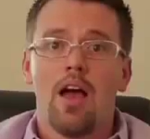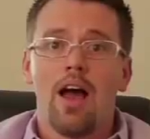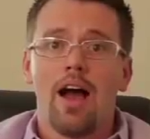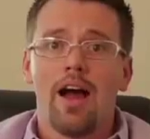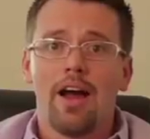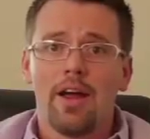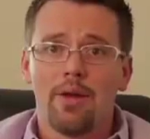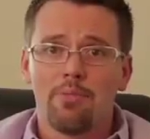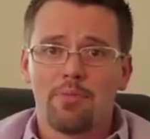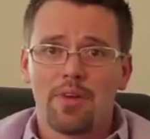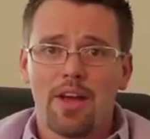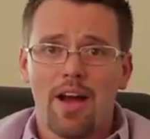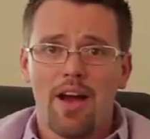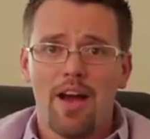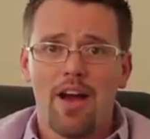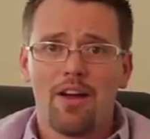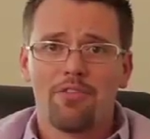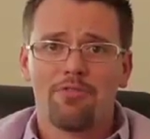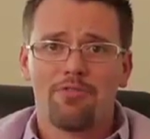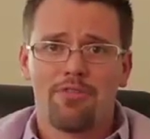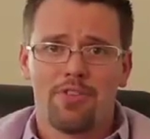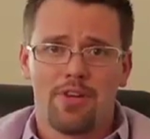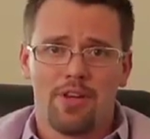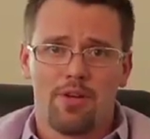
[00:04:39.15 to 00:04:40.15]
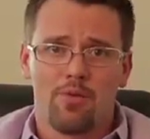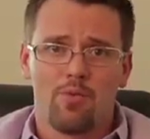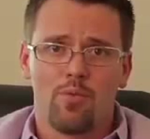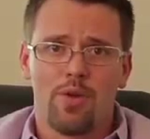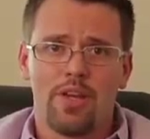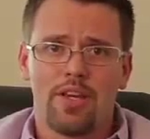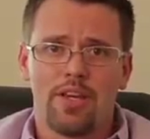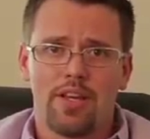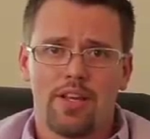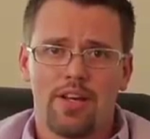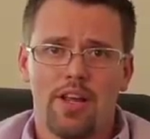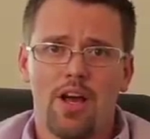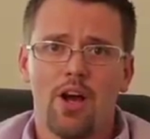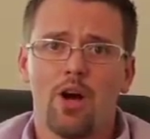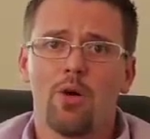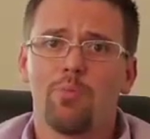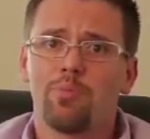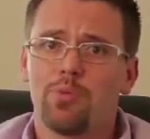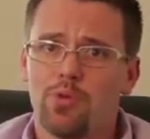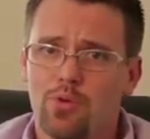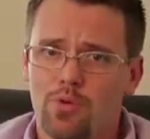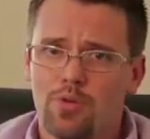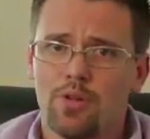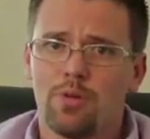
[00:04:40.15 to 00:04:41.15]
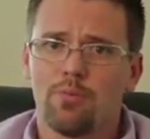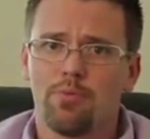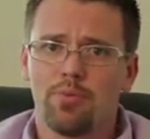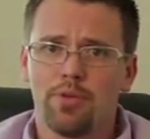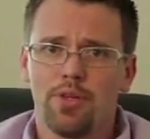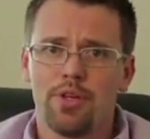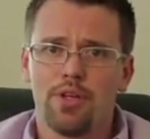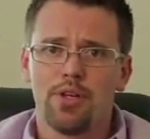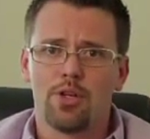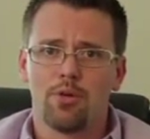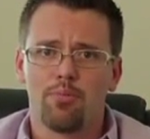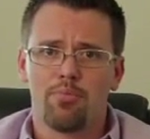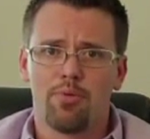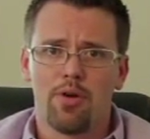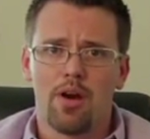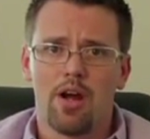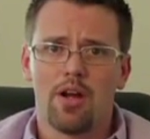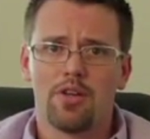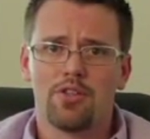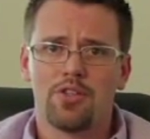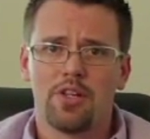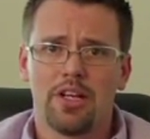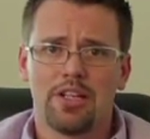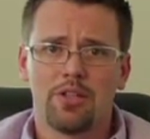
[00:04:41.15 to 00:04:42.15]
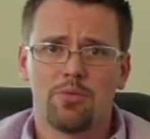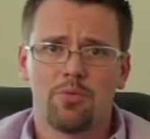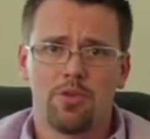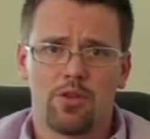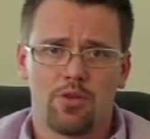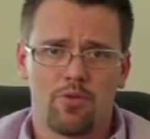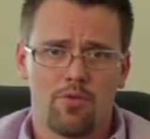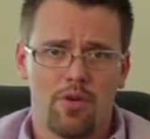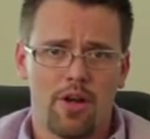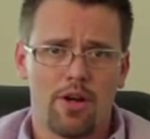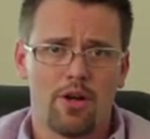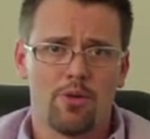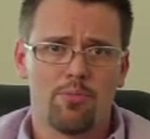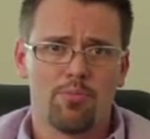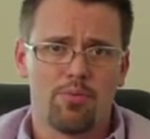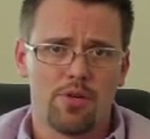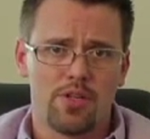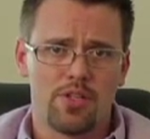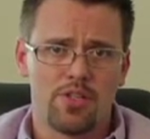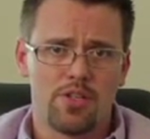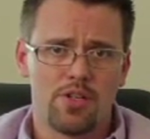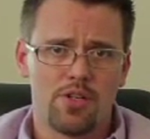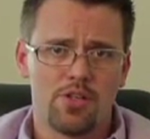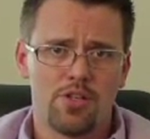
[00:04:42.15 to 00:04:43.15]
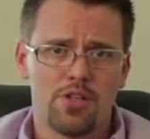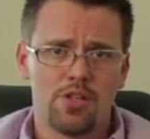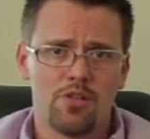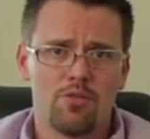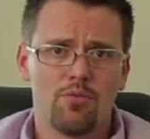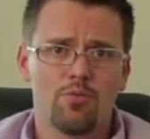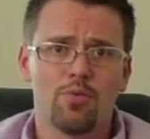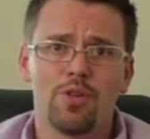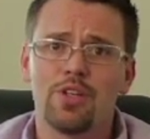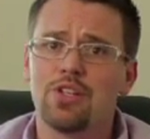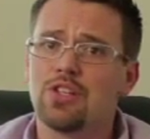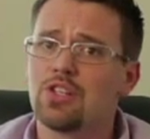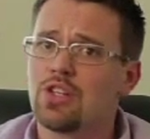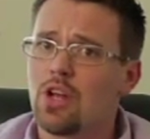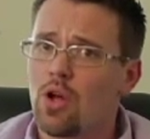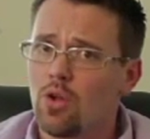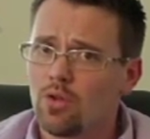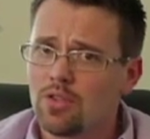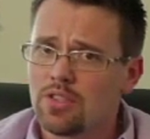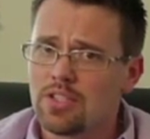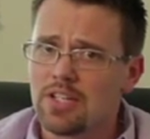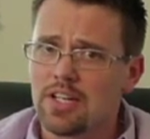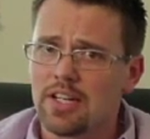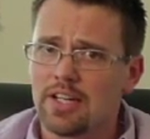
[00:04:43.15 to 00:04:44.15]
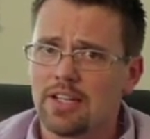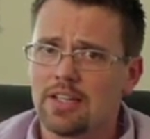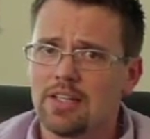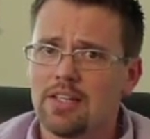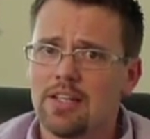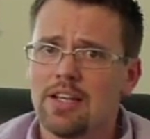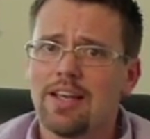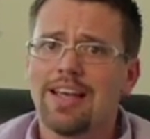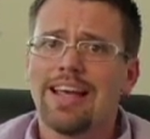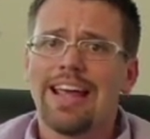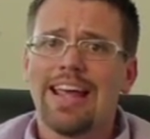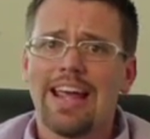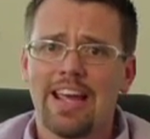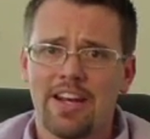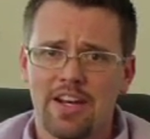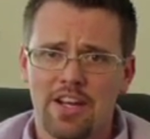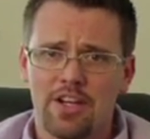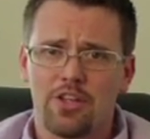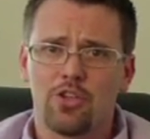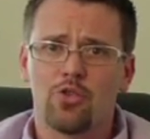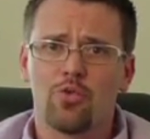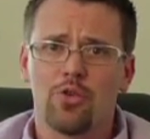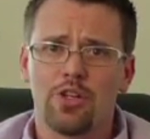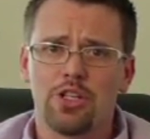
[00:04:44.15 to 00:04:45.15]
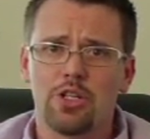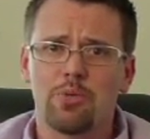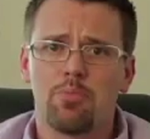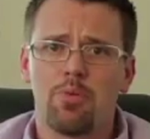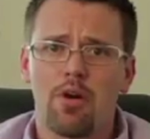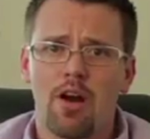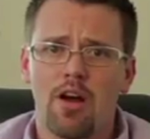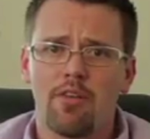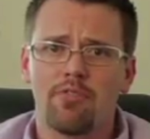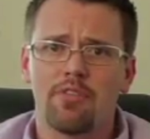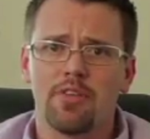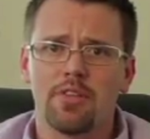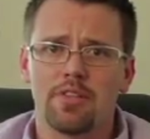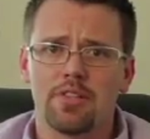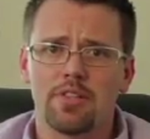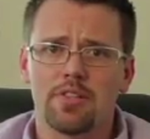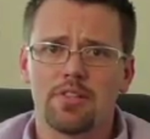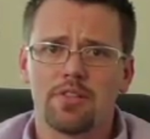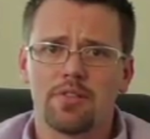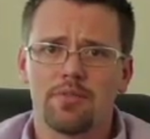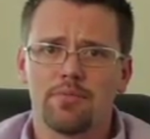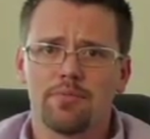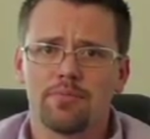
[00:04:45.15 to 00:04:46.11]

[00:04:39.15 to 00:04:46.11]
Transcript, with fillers: I am confident we can help you complete your project with greater precision, resulting and increased profits.